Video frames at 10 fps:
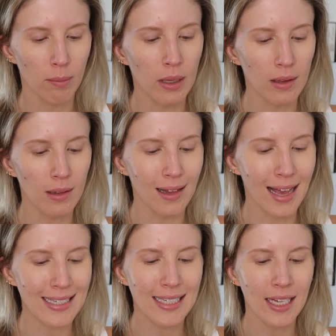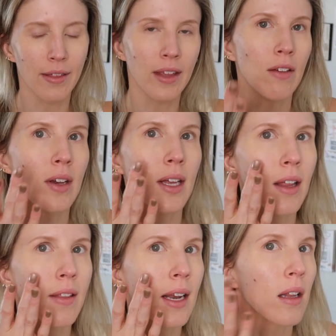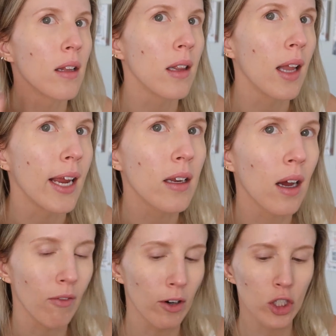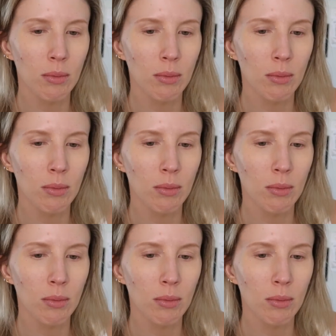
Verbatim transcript: but less even than light coverage.